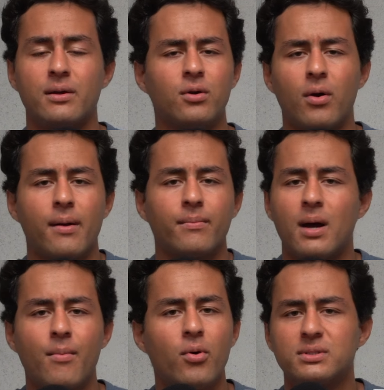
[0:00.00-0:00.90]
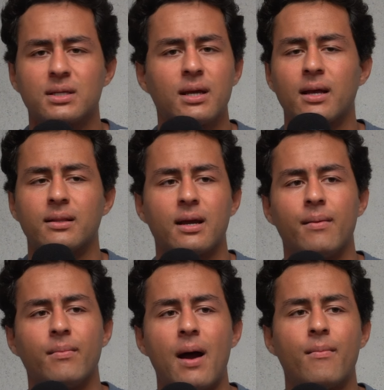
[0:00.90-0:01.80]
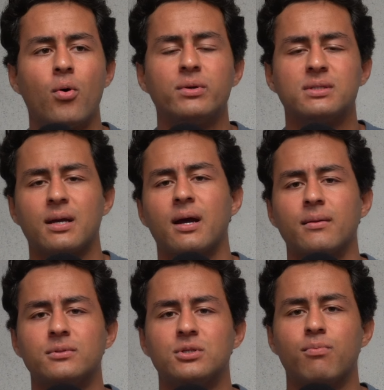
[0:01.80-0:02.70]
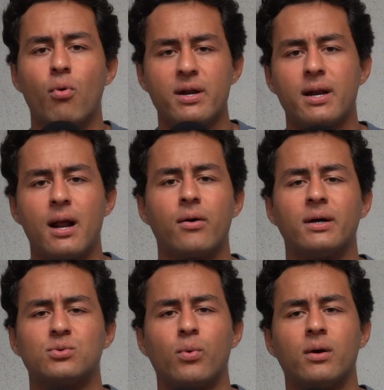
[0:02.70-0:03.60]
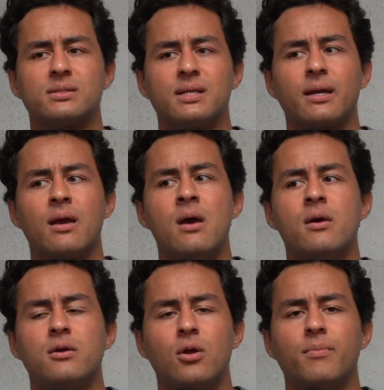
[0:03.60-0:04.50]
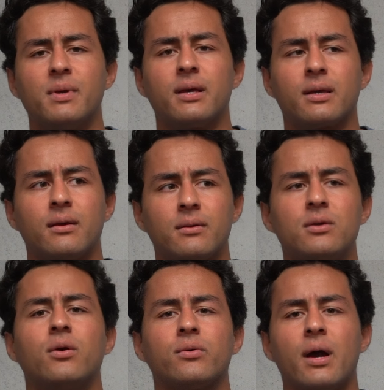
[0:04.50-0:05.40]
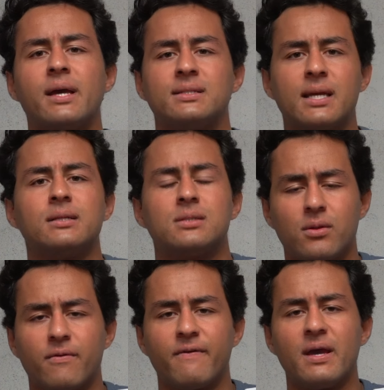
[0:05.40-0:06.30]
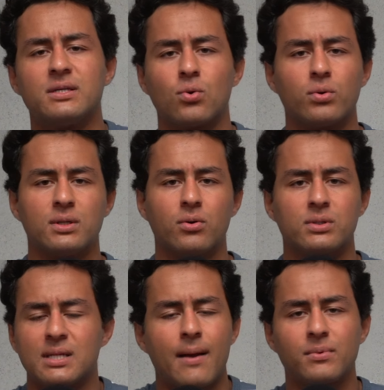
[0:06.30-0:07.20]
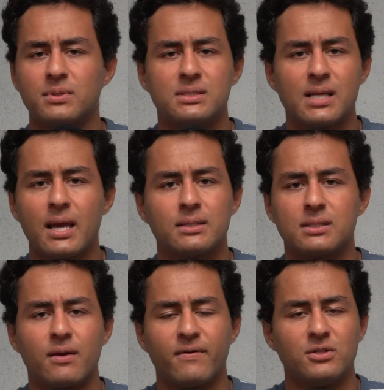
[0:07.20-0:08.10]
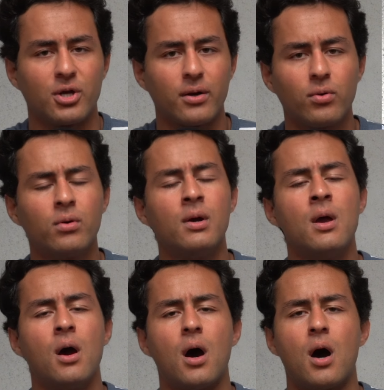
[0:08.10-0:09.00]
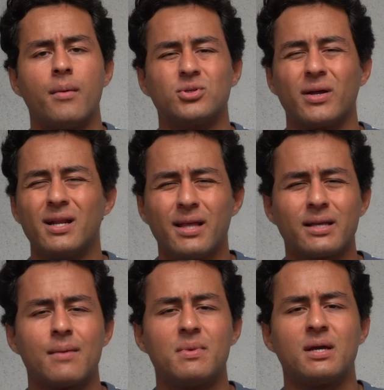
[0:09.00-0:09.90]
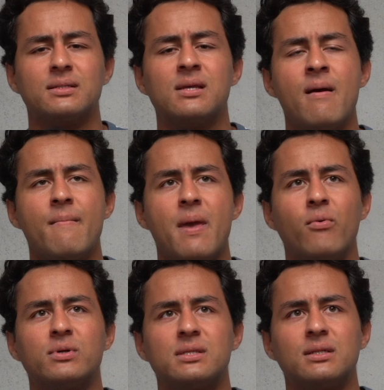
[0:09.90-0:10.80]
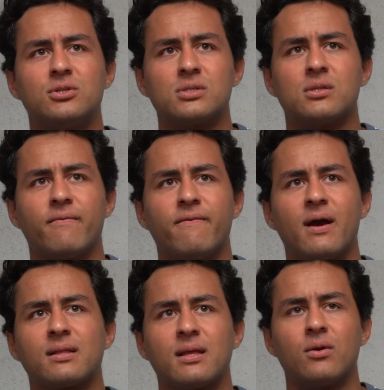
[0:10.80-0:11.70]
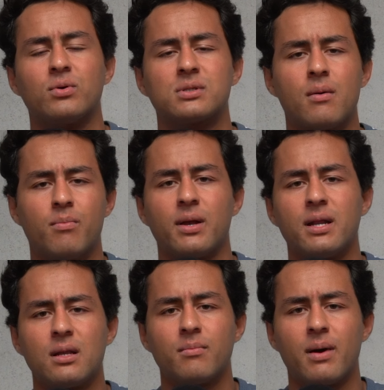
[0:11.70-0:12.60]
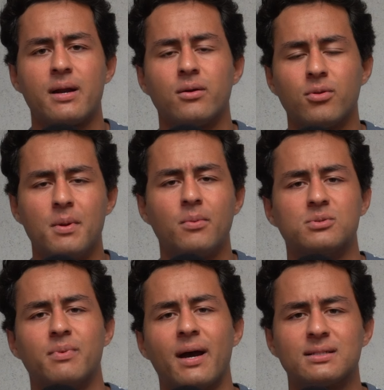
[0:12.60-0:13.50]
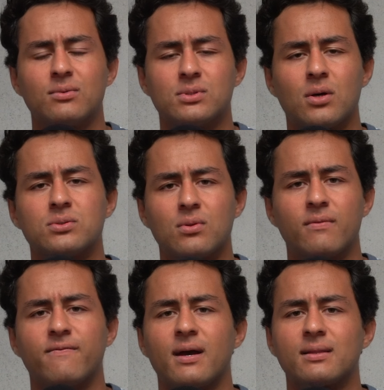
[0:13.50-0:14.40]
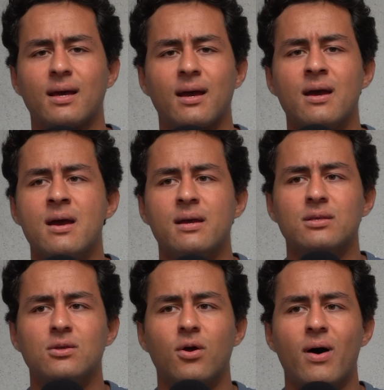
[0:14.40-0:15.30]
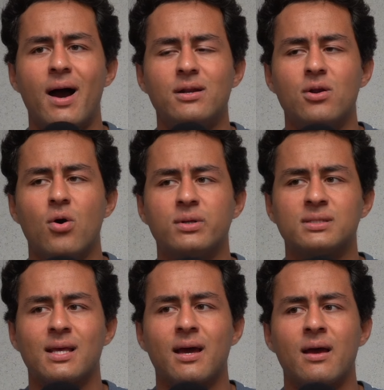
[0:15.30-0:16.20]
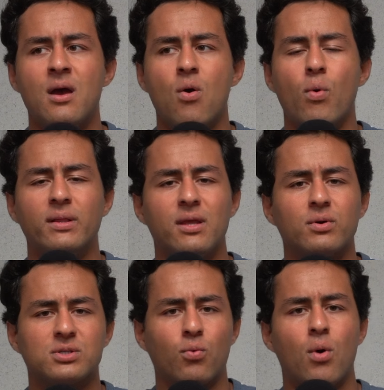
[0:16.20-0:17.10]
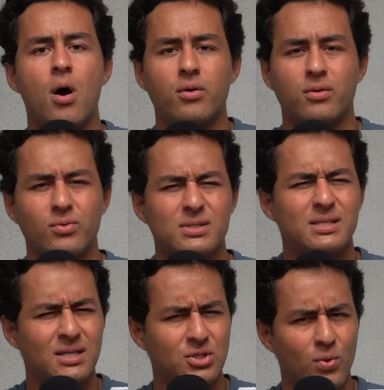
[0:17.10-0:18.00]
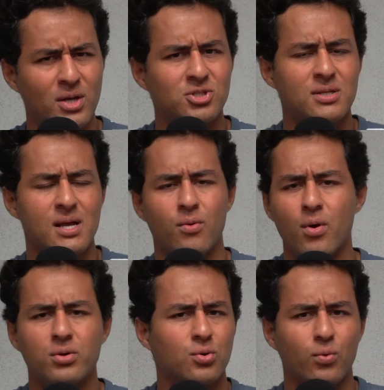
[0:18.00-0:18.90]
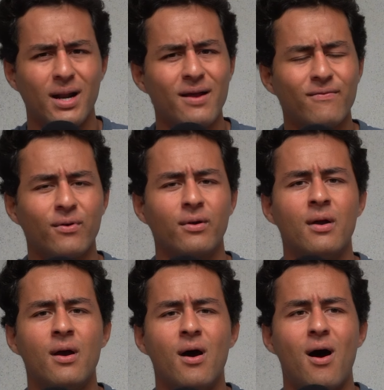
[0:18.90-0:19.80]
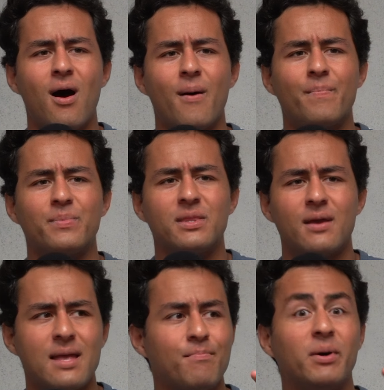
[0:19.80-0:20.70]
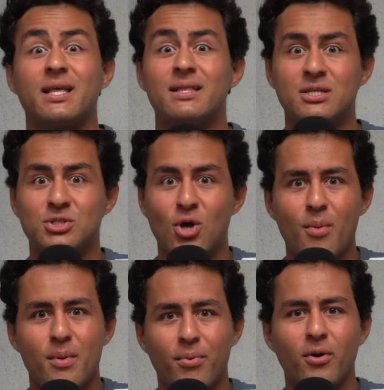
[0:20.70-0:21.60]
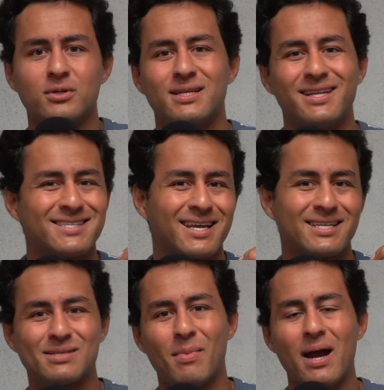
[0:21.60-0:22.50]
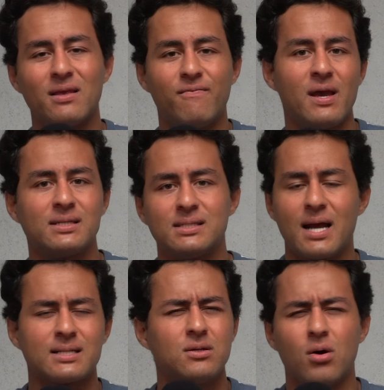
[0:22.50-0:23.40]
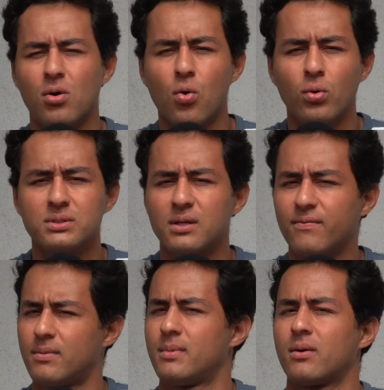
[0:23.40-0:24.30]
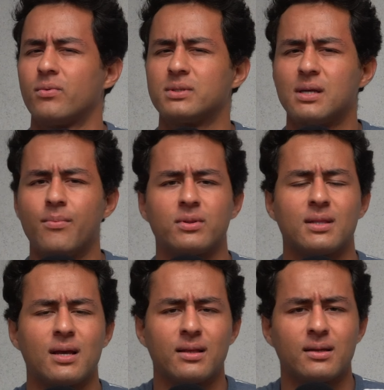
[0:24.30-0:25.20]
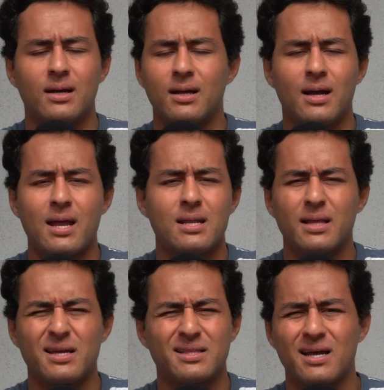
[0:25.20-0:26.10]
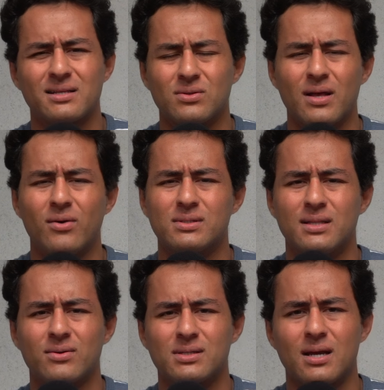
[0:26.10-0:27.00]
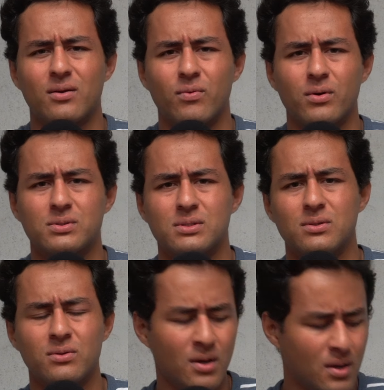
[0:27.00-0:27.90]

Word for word: you know i'm, I'm always the guy like I'm, I'm always the guy to just point it out as well as like you know, be like, you know, hey, say it to their face or, or stop saying stuff in general. Um, so I didn't like that because it wasn't just the fact that there was complaining behind other people's backs. It was also the fact that, you know, I noticed that when there was a wrong or there was a situation that arose or whatever, um, and, but then they saw him in person. It's like a smiley face and acting all cool and stuff. And I'm like, what's up with that? Like, I, I didn't like that. So that was that was kind of gross too.